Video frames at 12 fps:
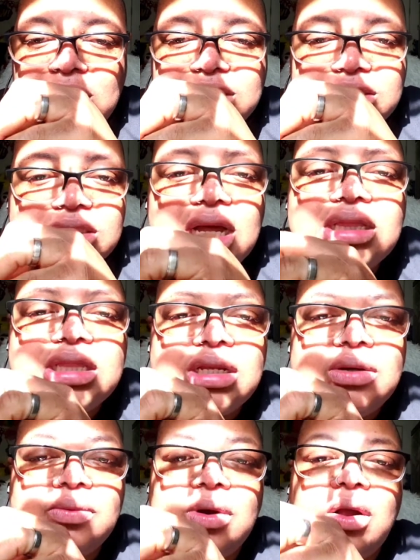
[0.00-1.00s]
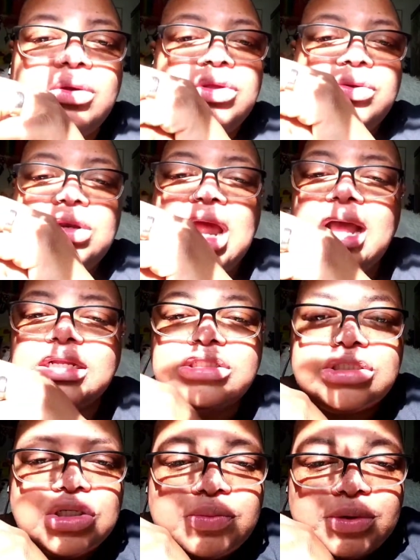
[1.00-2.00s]
It's nothing wrong. You're not
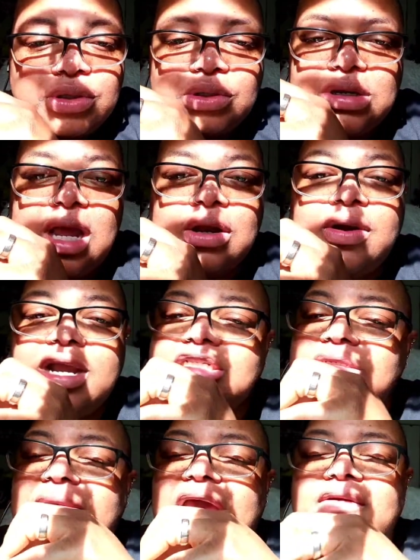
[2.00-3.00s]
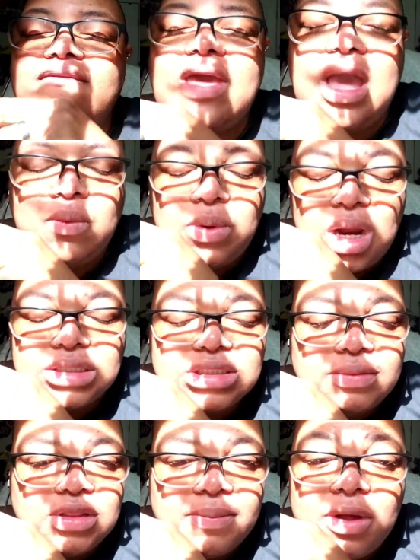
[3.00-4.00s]
stupid. You're not crazy. Matter of fact, we are
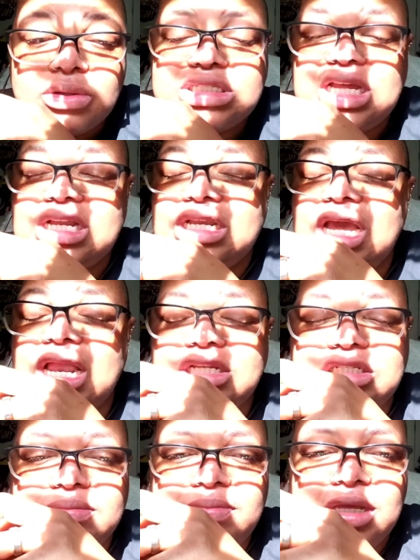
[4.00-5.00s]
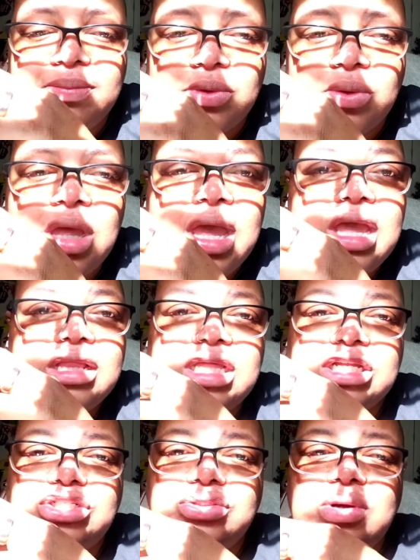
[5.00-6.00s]
some of the most intelligent people
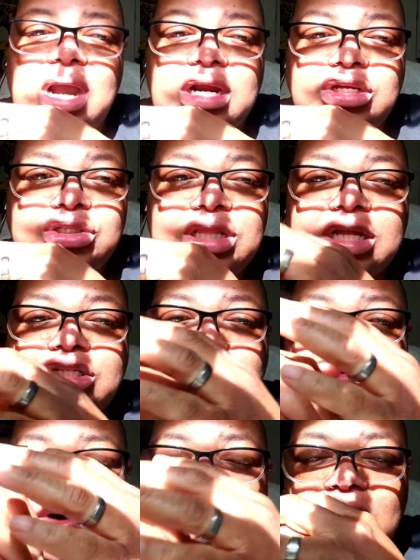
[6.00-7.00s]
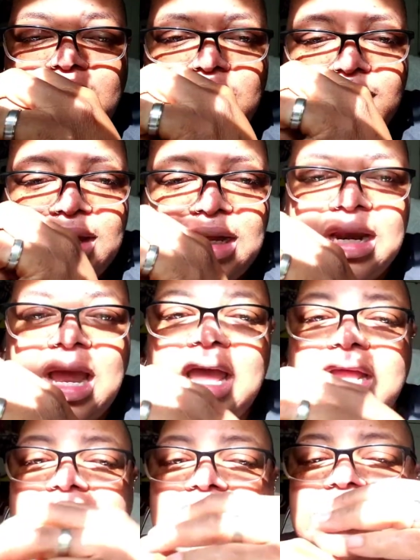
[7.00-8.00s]
that you will ever meet.
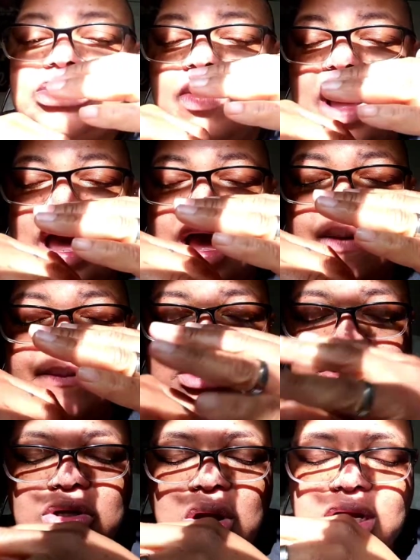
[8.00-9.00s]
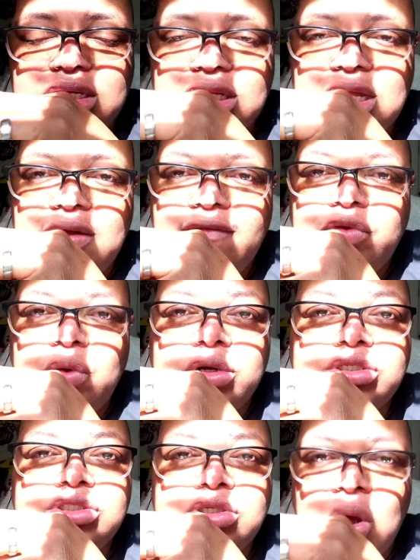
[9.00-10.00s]
That's why a majority of
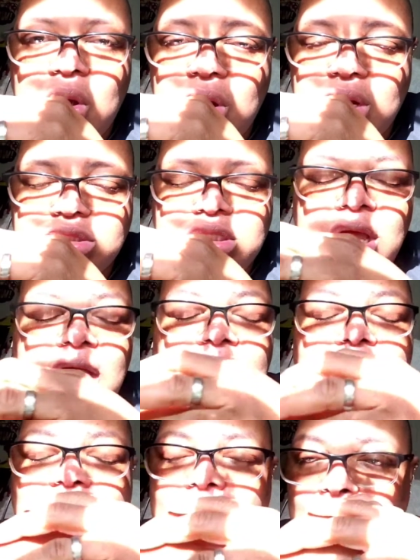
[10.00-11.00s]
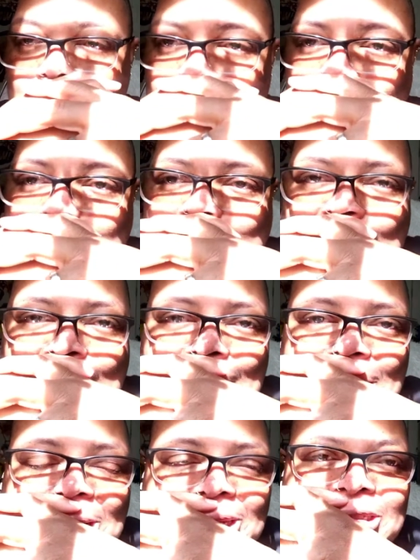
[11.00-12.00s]
your stars and your
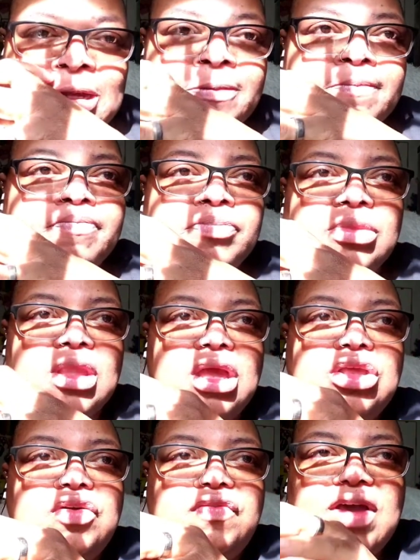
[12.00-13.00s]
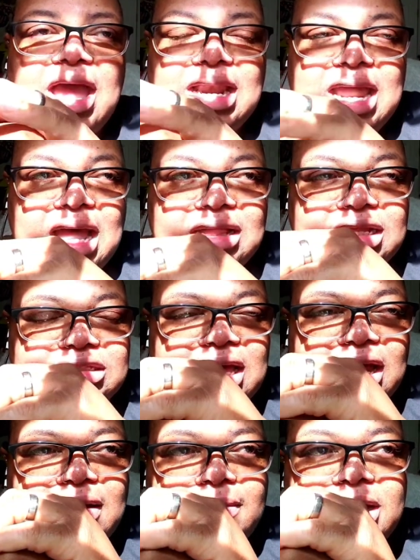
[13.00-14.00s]
entertainers, you find out that
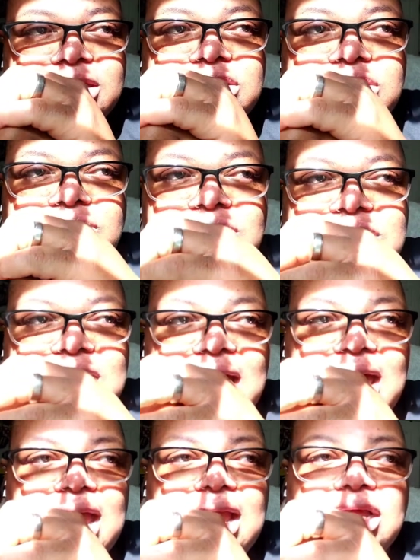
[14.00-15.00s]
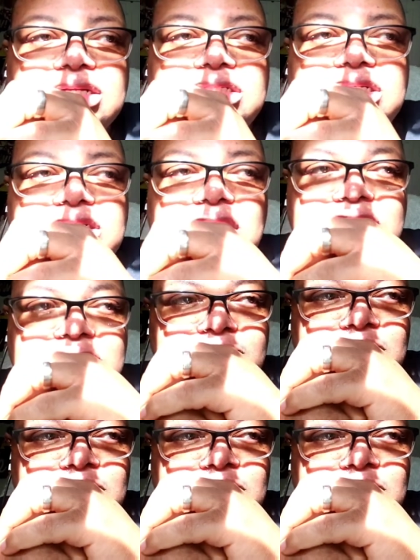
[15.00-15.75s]
they commit suicide, because these are some